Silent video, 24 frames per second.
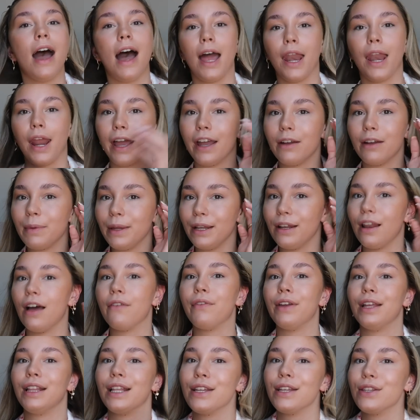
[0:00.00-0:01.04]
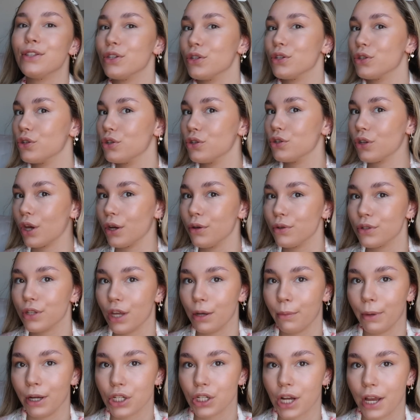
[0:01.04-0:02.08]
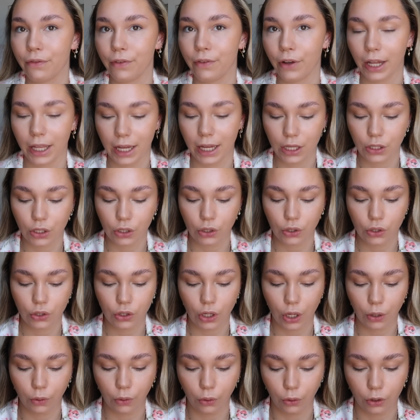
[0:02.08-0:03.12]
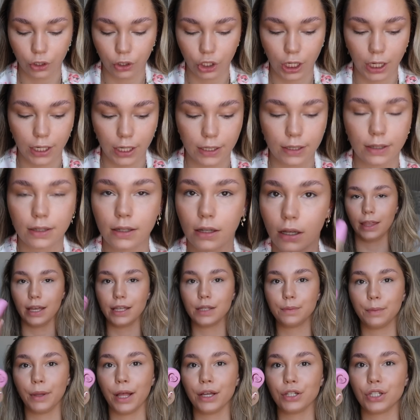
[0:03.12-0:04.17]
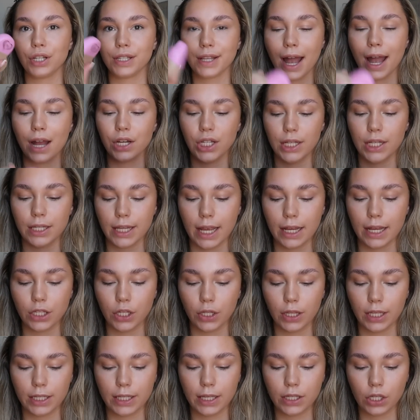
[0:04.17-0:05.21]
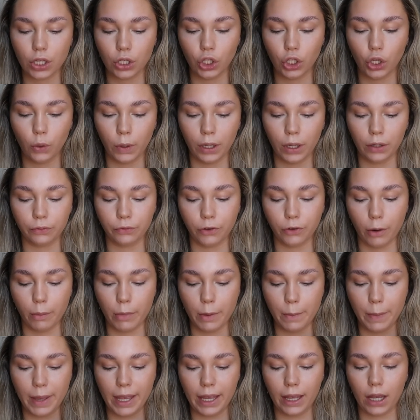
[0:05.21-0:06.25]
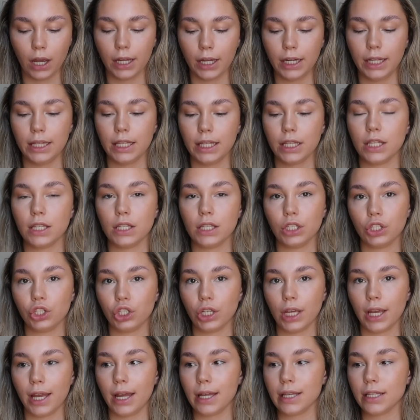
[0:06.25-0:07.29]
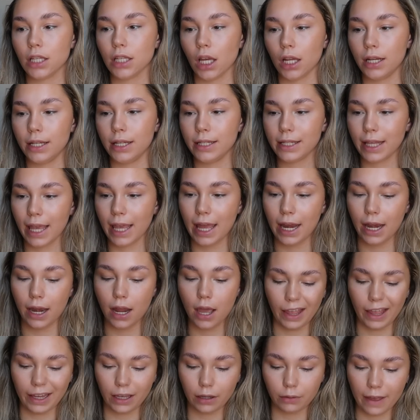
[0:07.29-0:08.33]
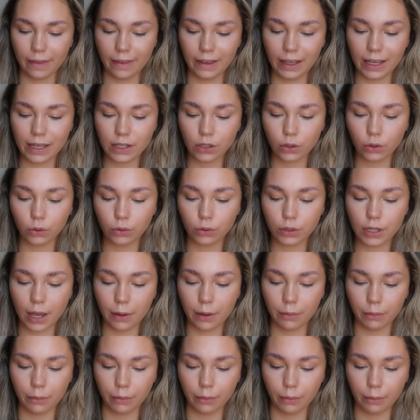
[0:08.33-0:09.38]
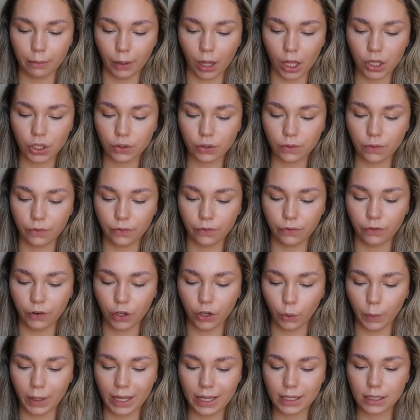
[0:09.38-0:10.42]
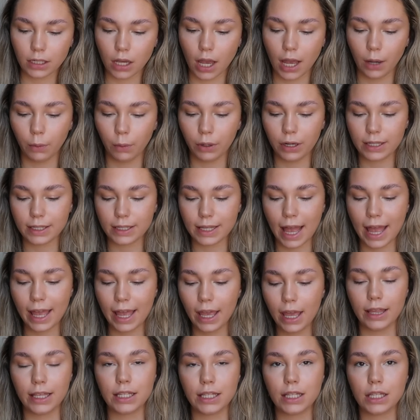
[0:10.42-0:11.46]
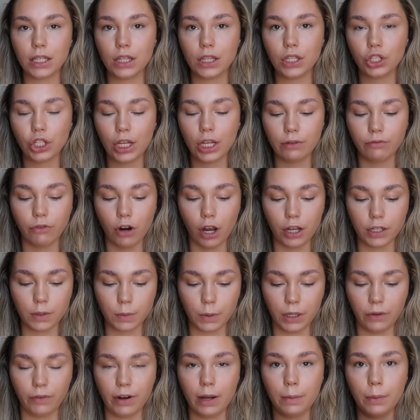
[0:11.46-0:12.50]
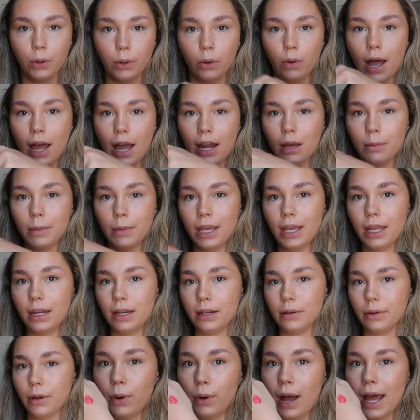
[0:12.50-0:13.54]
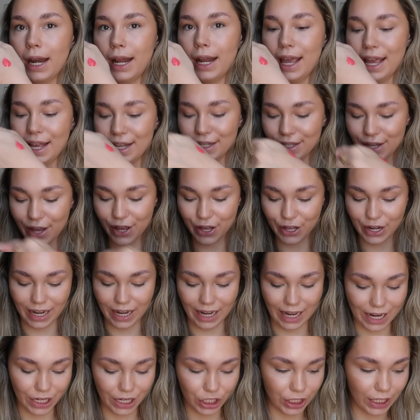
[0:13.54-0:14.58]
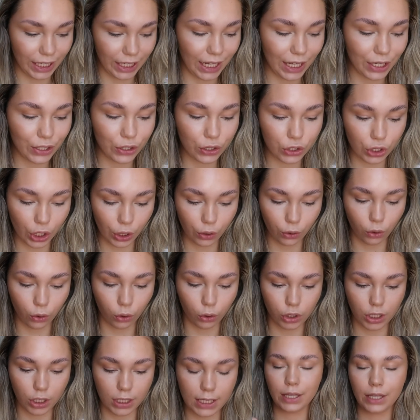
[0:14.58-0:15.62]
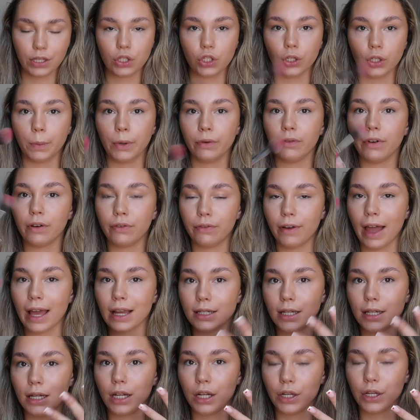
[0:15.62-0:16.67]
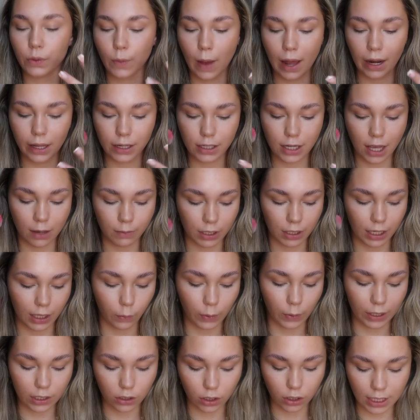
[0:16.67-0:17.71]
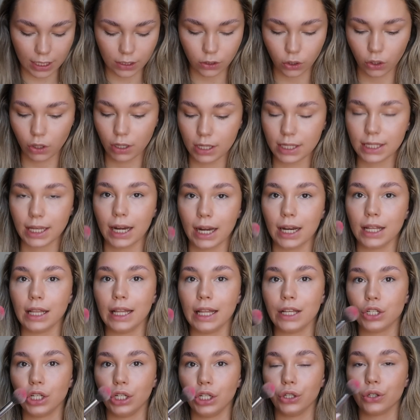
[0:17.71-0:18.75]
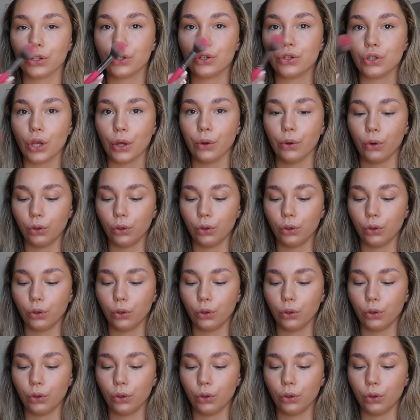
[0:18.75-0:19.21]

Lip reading: and I have been loving this so much. I feel like it's so gorgeous. This blush is actually insane. So this is a new one from Pink Honey. This is a sheer sun skin, like I think it's called blush fluid, I want to say. And this is in the shade Raspberry Ripple, and I mean, and it is literally so gorgeous. It's super reflectant as well in terms of like when it sits on the skin, it literally looks so